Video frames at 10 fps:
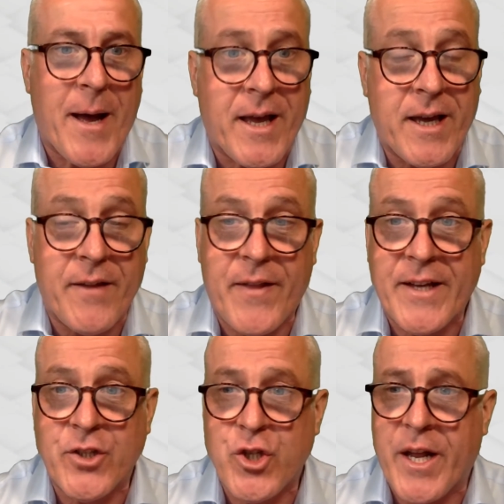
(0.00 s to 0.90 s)
back again.
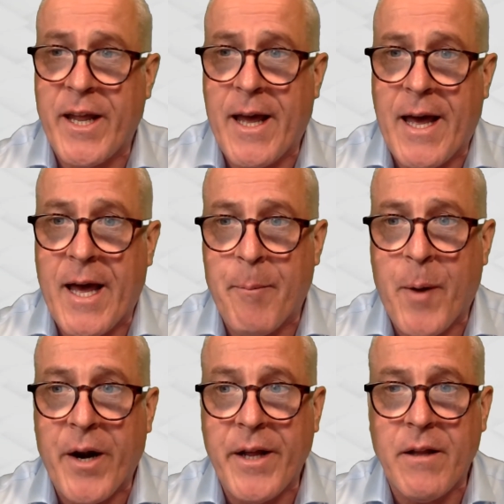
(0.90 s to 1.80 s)
Thanks, Jenny.
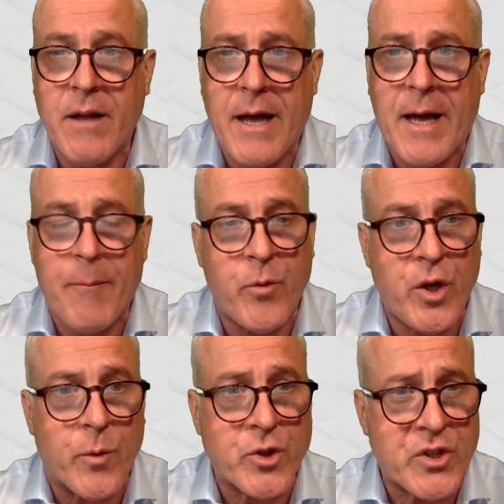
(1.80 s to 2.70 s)
Barry,
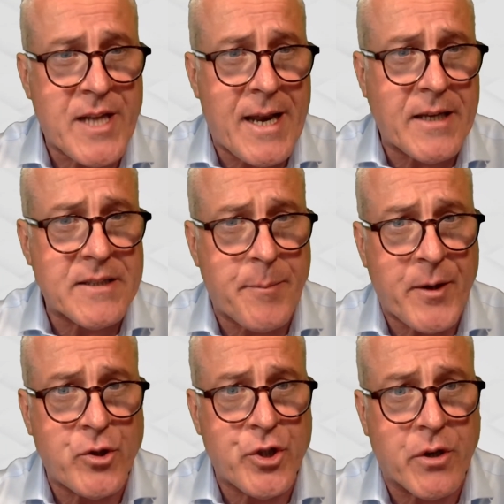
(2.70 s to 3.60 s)
you were just telling us
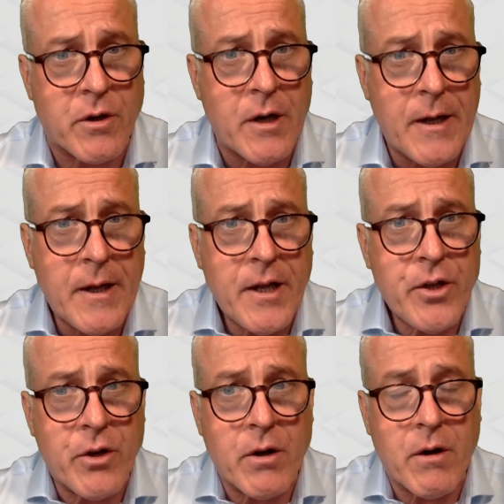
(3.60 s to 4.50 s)
about your
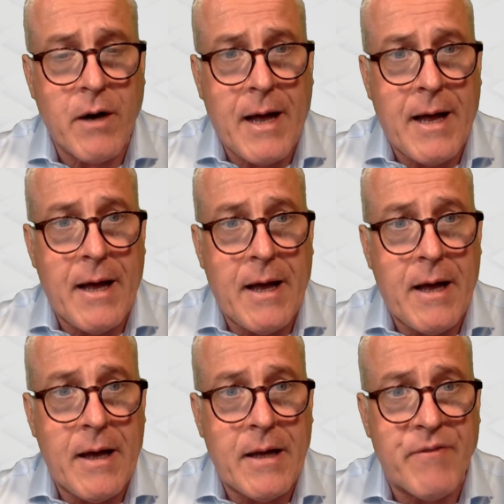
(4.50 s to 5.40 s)

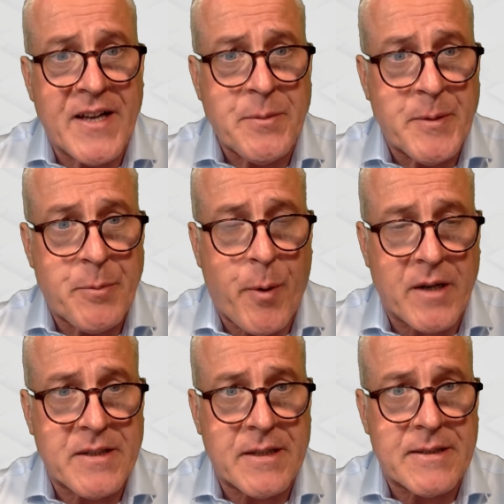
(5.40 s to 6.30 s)
investment
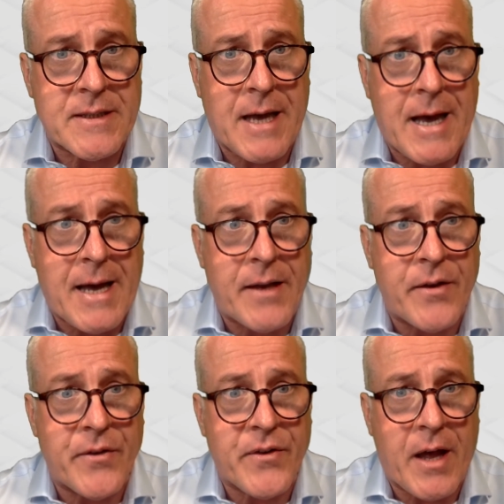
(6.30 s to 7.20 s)
process,
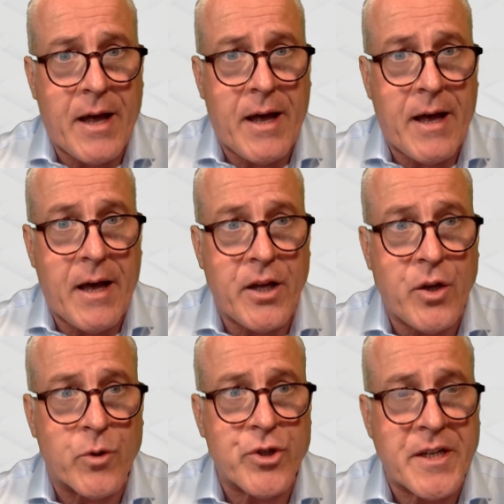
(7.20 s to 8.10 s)
and
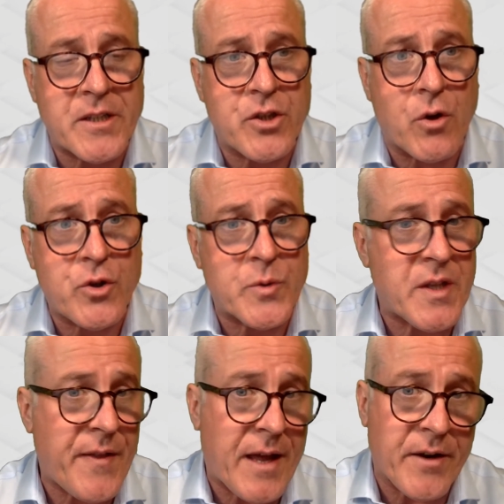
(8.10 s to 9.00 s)
you were trying to talk to
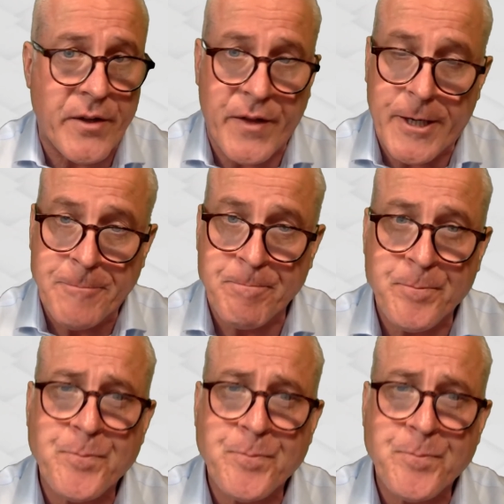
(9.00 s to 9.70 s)
us on that. Are you there?